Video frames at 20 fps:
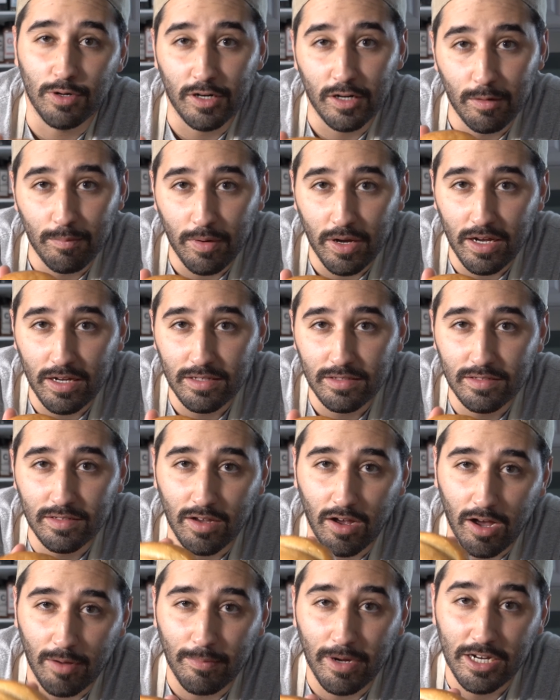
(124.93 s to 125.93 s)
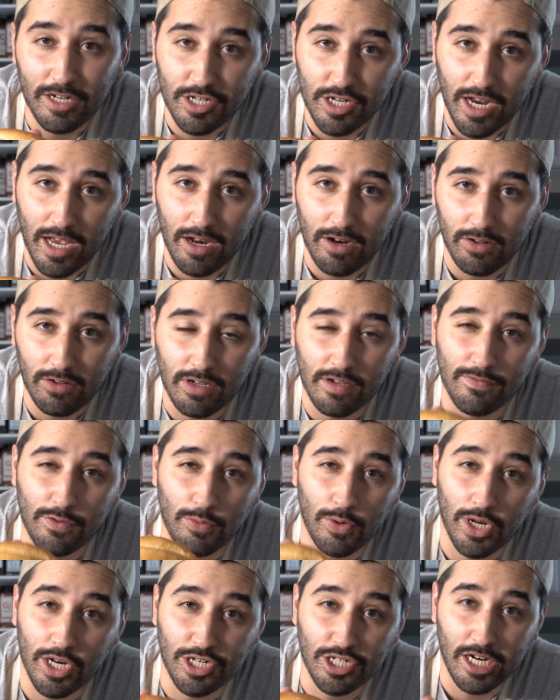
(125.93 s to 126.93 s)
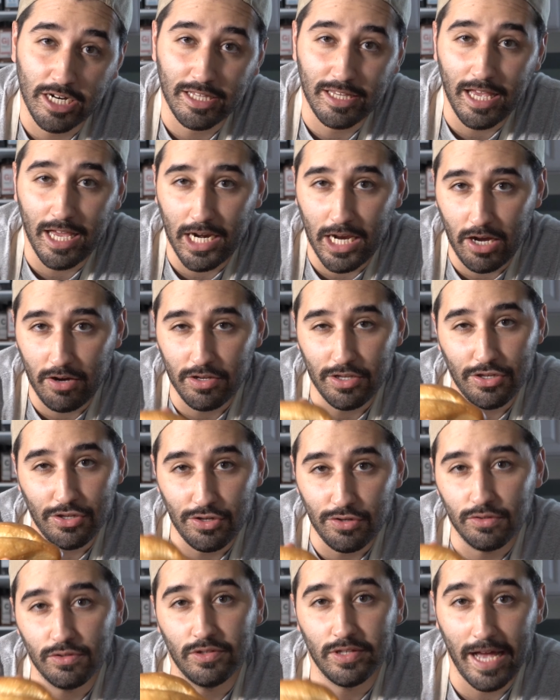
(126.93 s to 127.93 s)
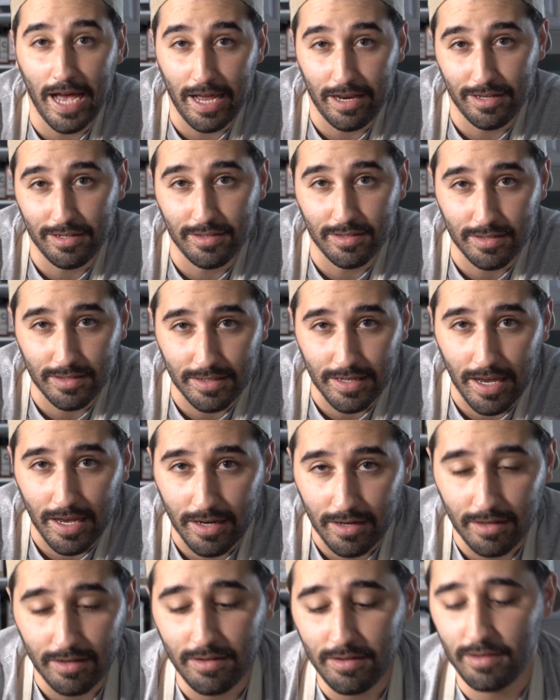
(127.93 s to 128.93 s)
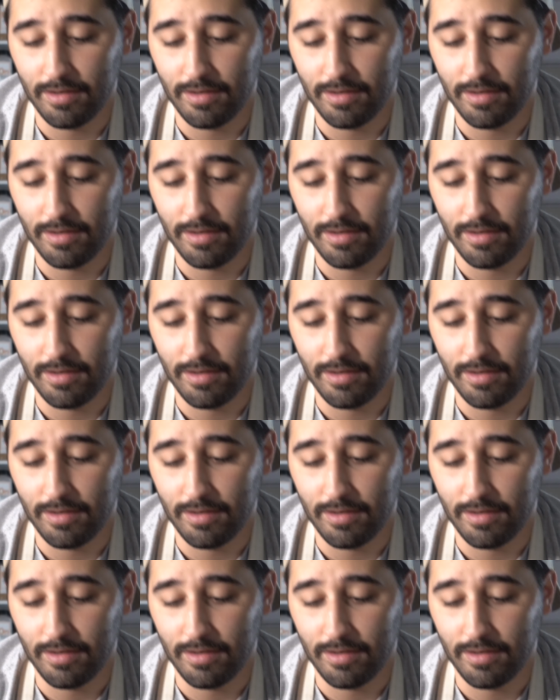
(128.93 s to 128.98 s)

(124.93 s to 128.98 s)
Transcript: burger buns on my channel if you wanna check that out and use that instead.